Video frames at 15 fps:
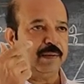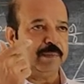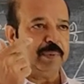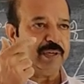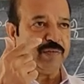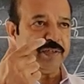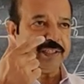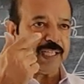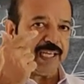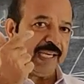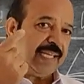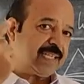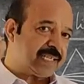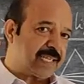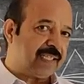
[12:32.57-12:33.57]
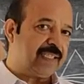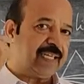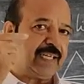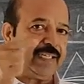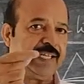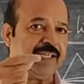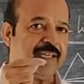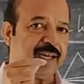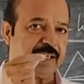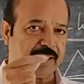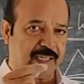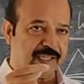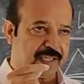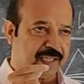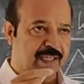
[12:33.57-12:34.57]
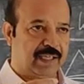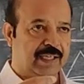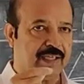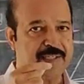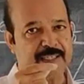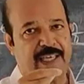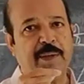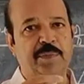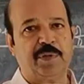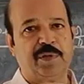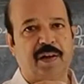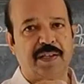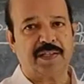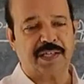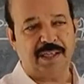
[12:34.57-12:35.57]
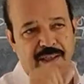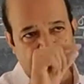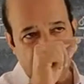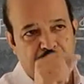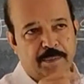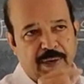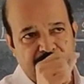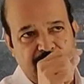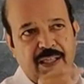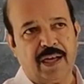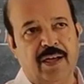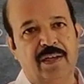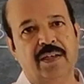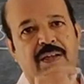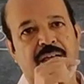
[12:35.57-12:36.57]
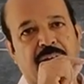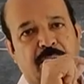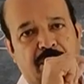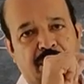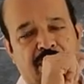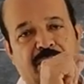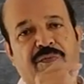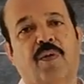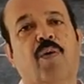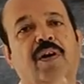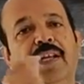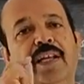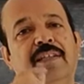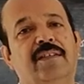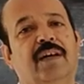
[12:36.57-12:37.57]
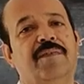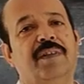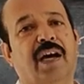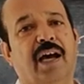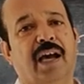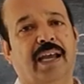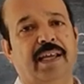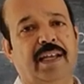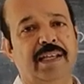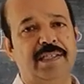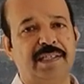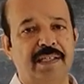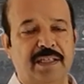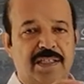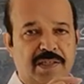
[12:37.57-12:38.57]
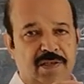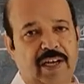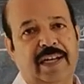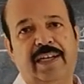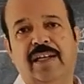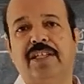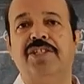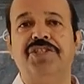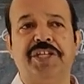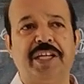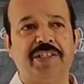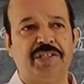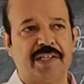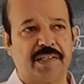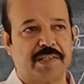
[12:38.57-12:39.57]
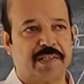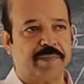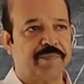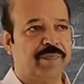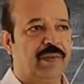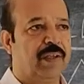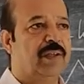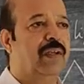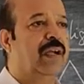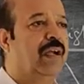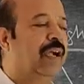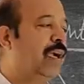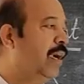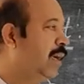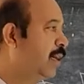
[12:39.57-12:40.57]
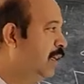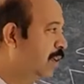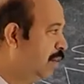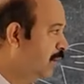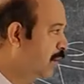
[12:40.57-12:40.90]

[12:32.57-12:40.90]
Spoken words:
between the lens and the retina is kept constant, but the focal length of the eyelids slightly changes. And